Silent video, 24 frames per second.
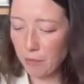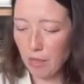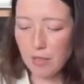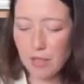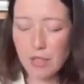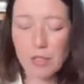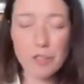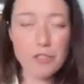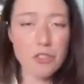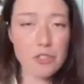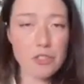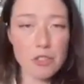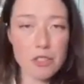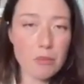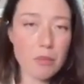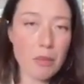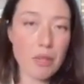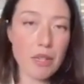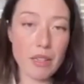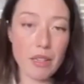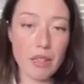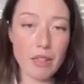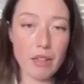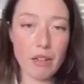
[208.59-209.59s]
Essentially
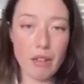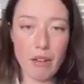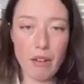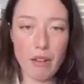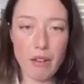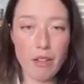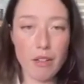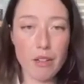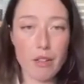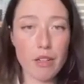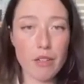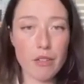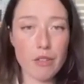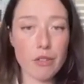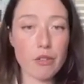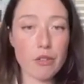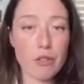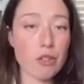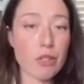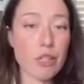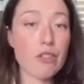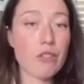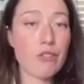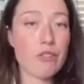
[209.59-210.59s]
making a little
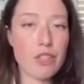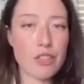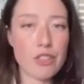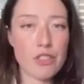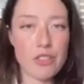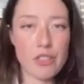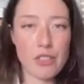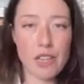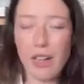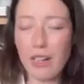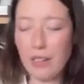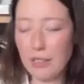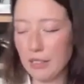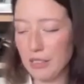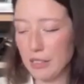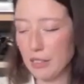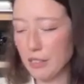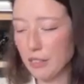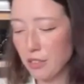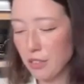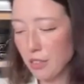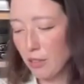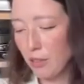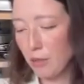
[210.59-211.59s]
like fish
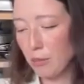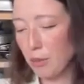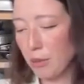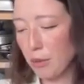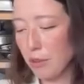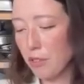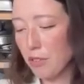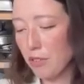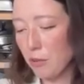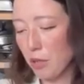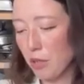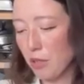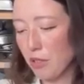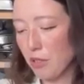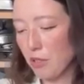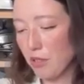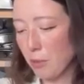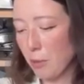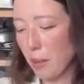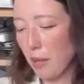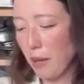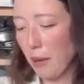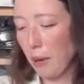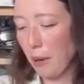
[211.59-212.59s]
salad almost with this
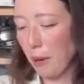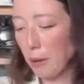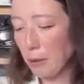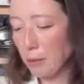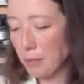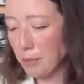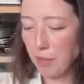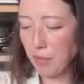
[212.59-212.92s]
mayo.